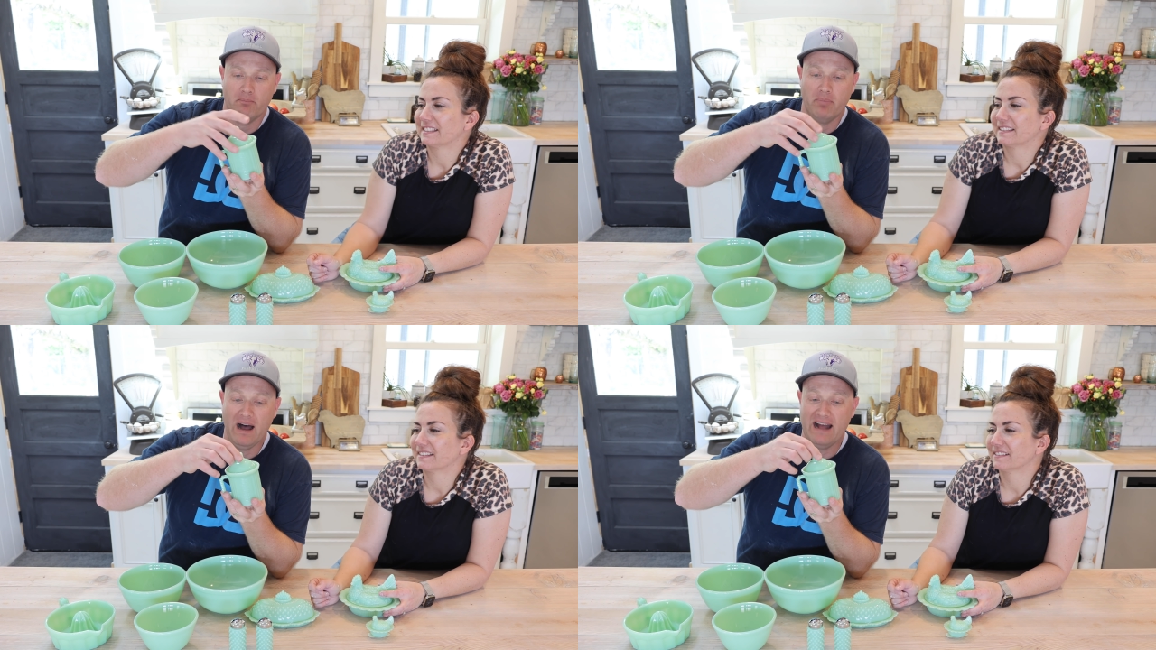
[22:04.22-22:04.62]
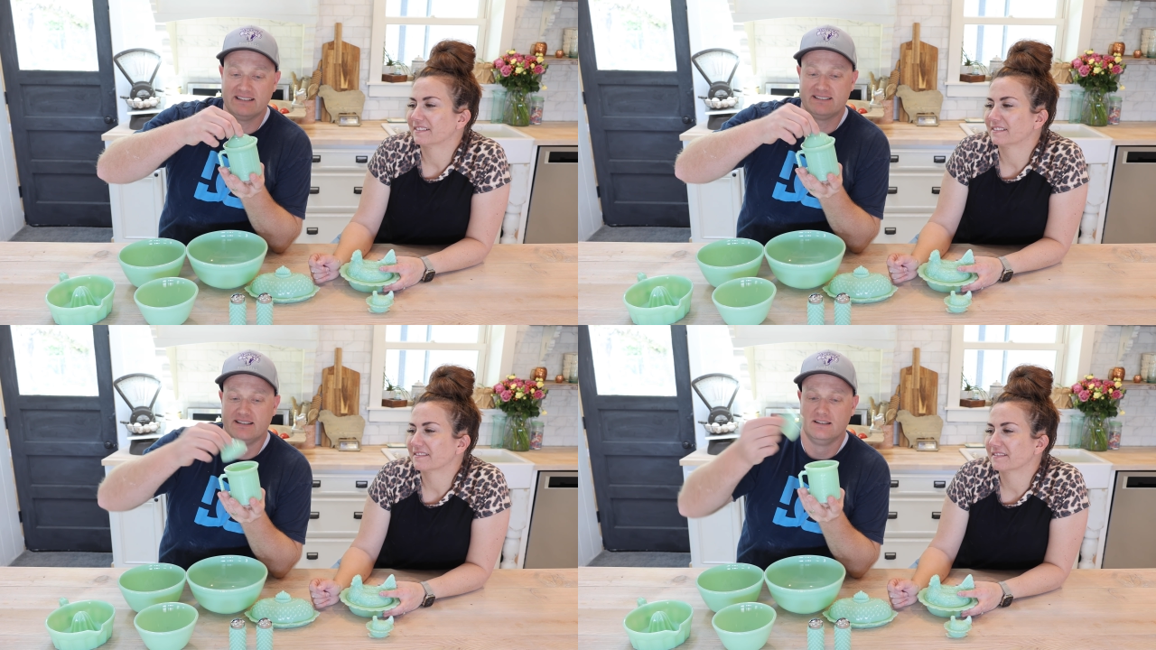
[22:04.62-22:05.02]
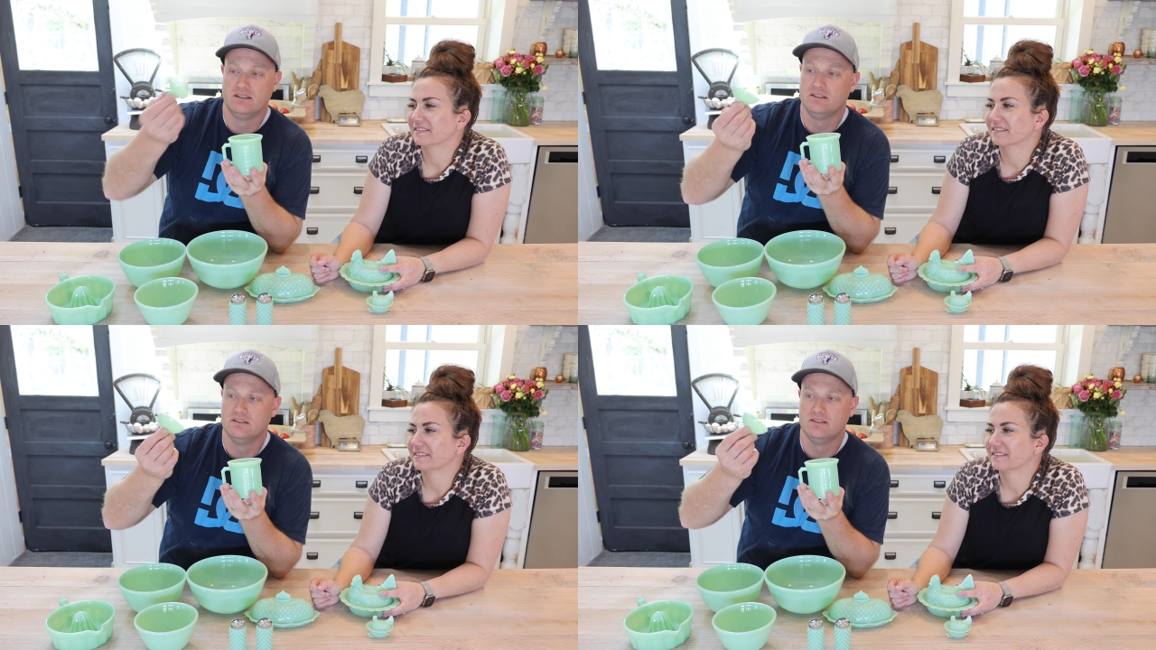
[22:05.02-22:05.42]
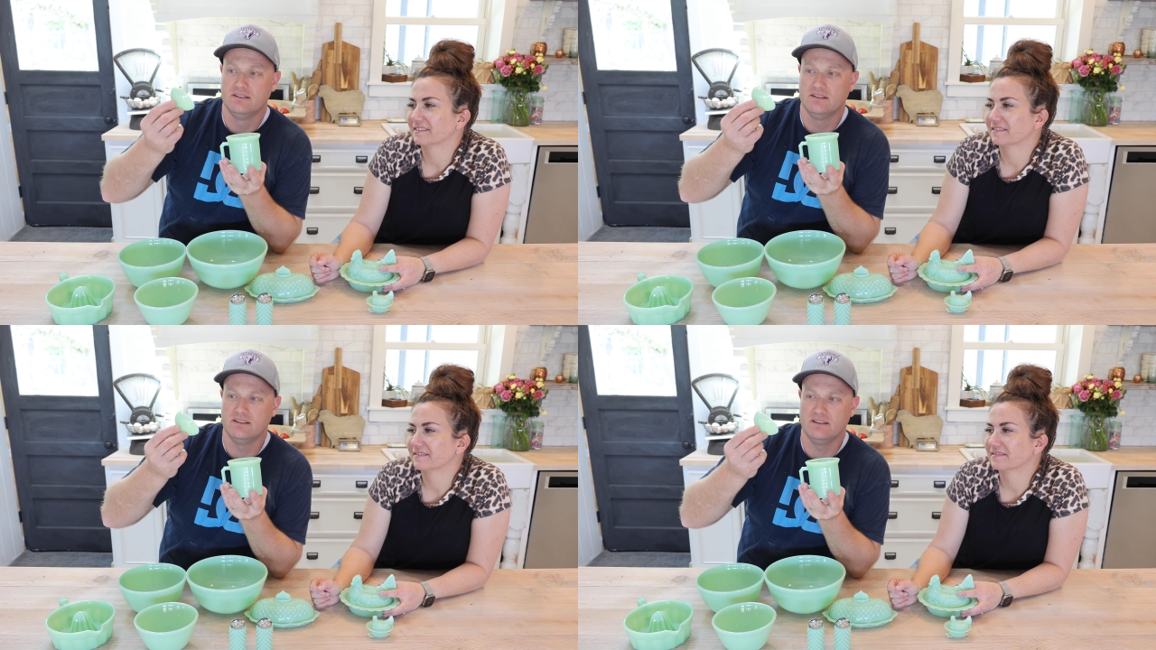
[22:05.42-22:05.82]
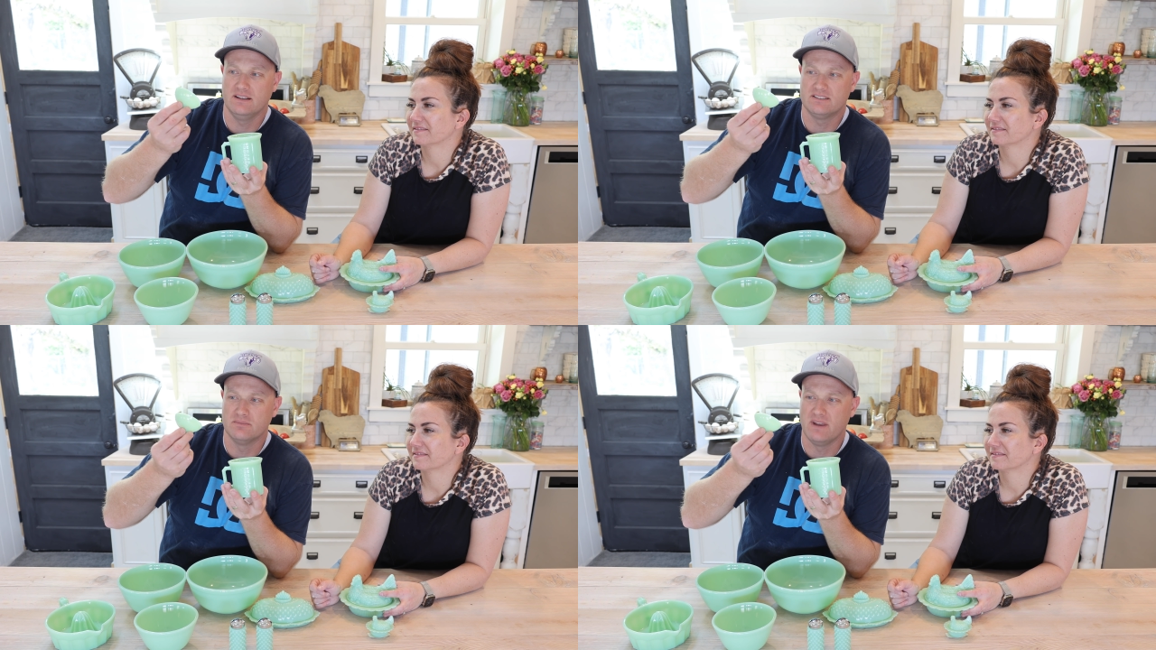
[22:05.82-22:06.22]
Speaker 1: but
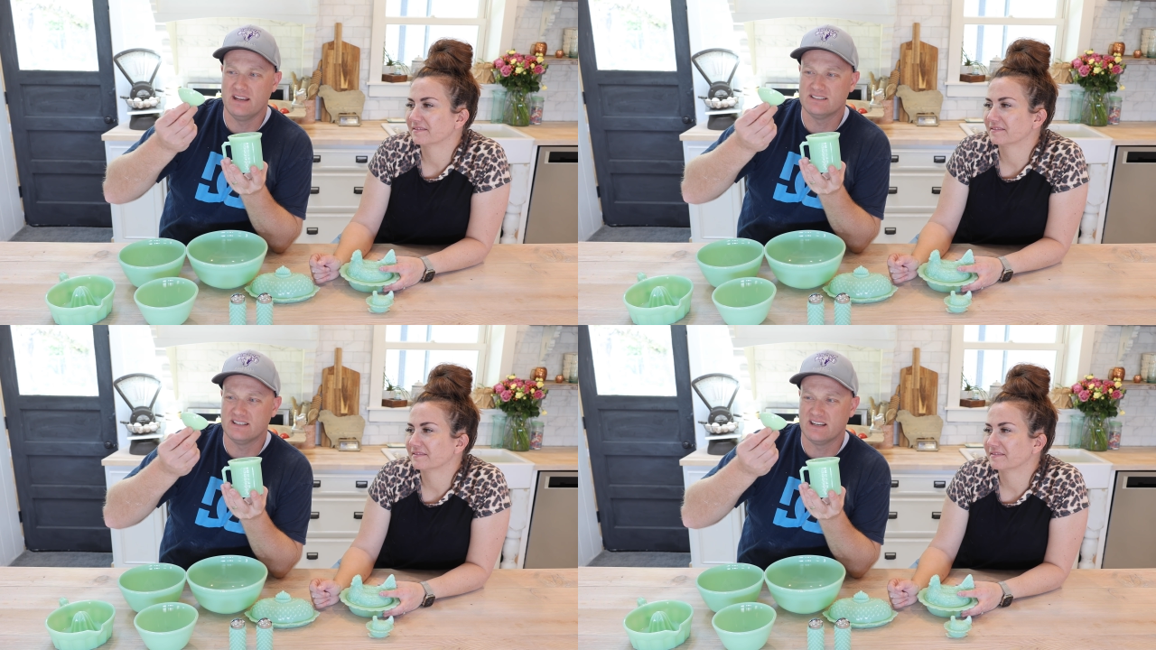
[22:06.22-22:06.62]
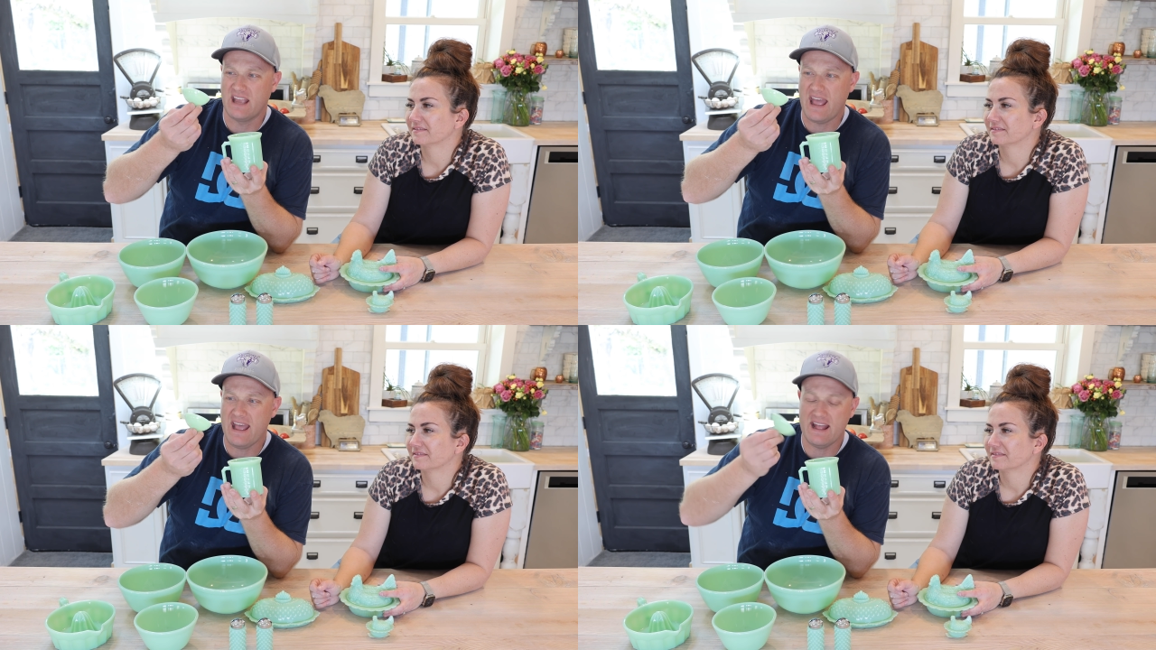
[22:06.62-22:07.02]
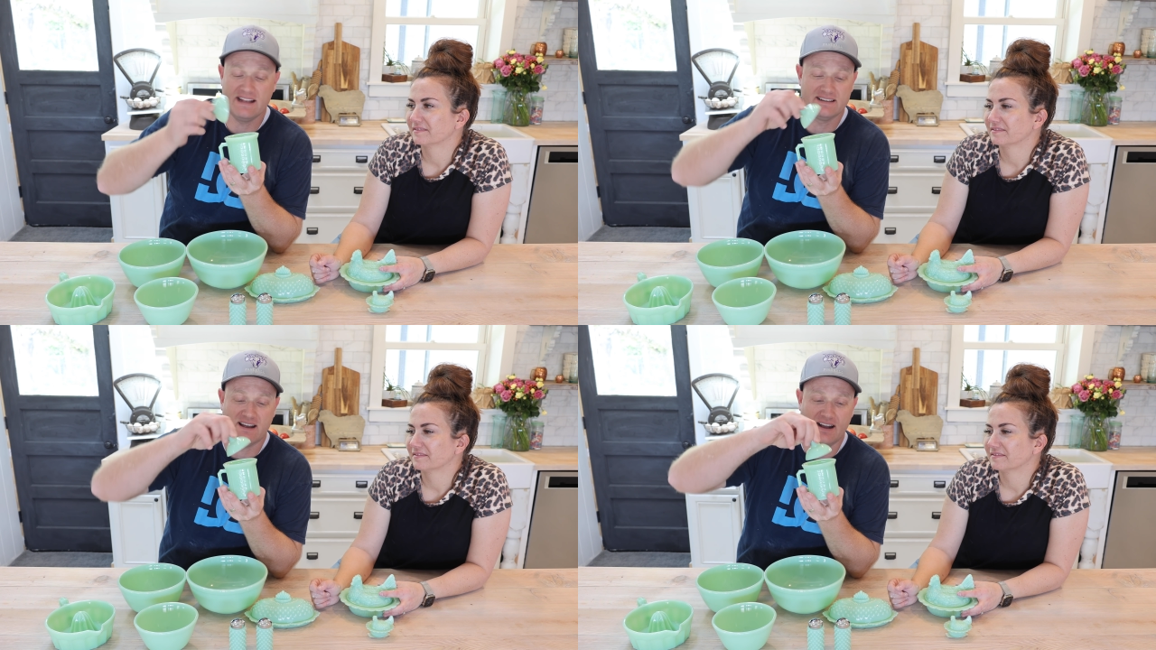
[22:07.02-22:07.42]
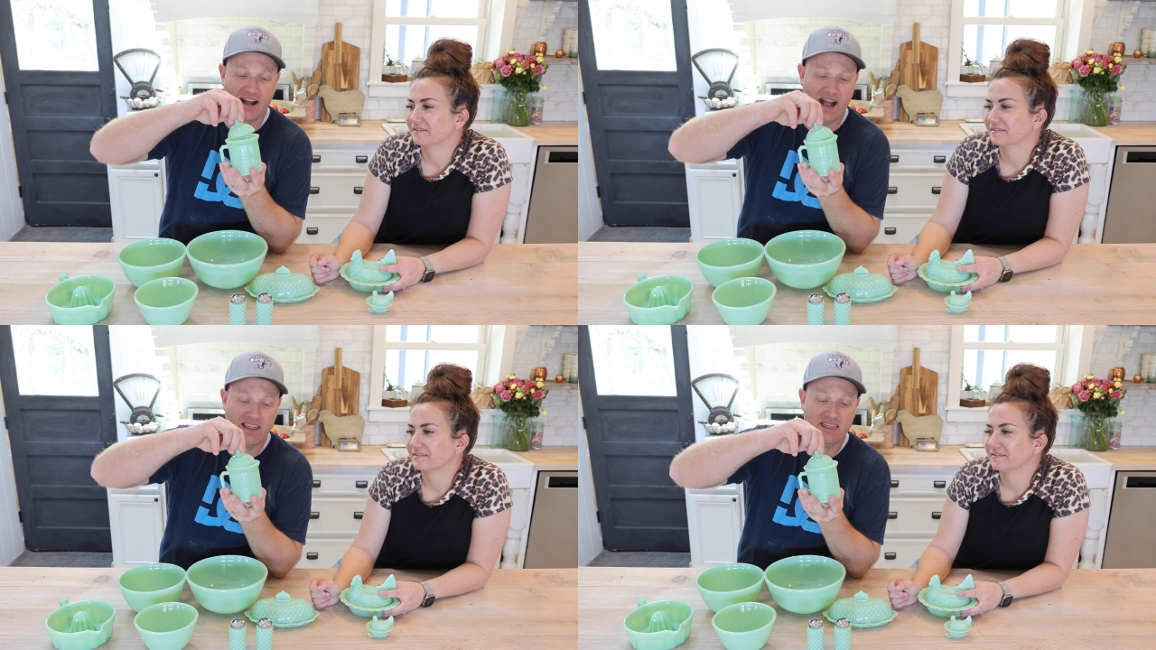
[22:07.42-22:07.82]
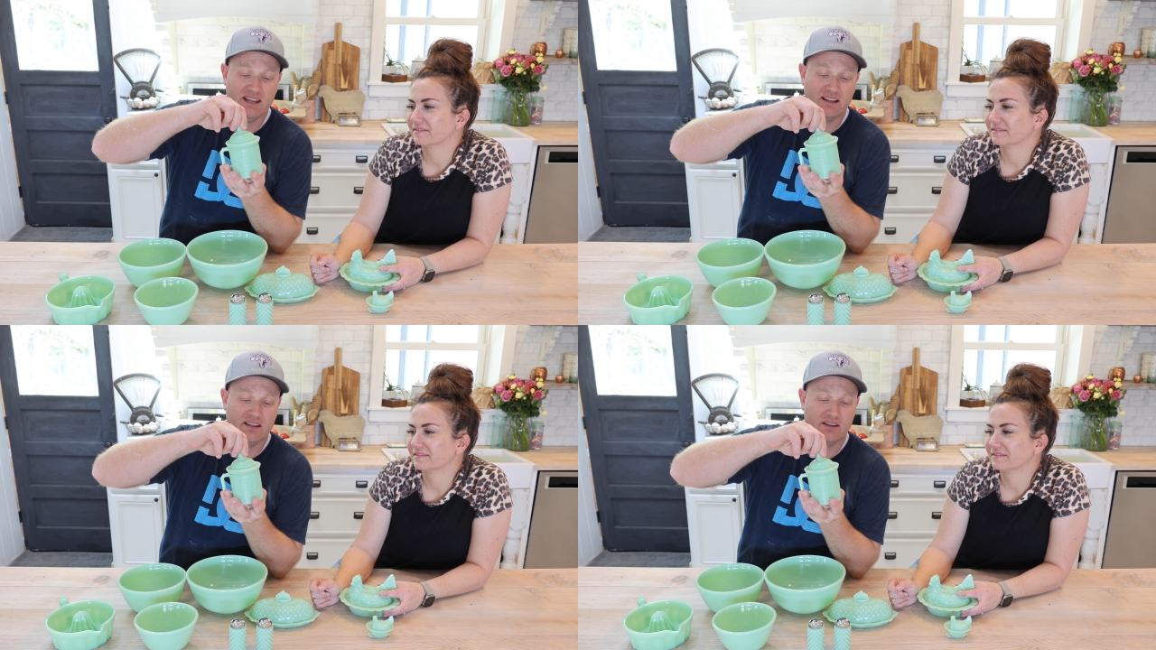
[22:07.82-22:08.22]
it's amazing. And I
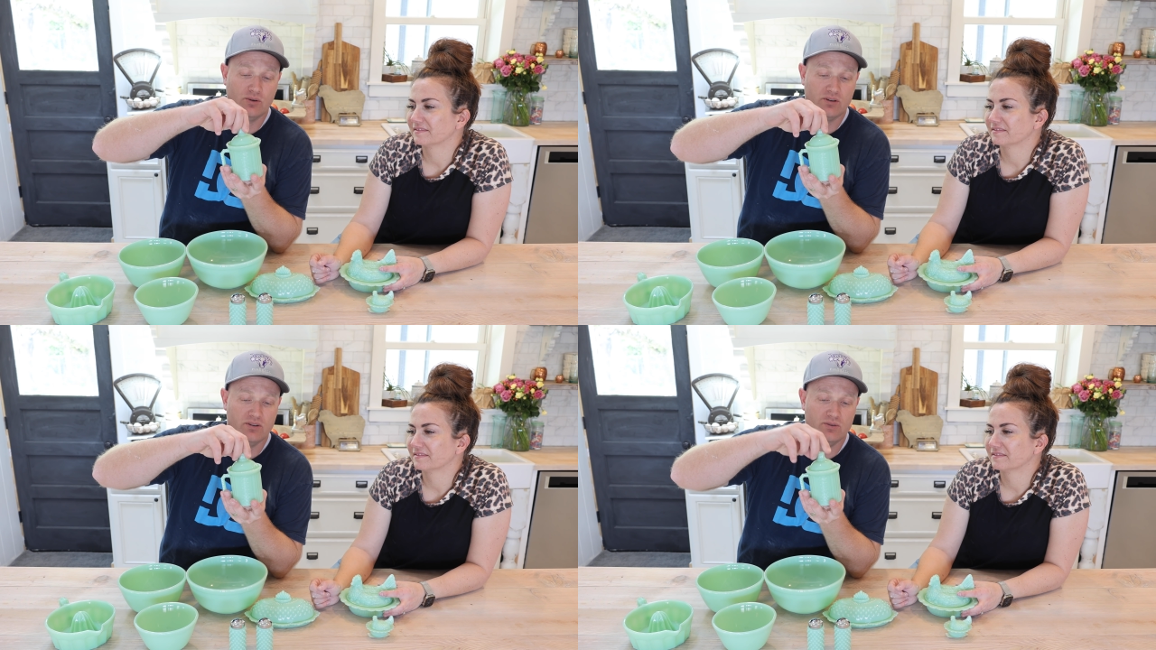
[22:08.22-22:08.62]
think you could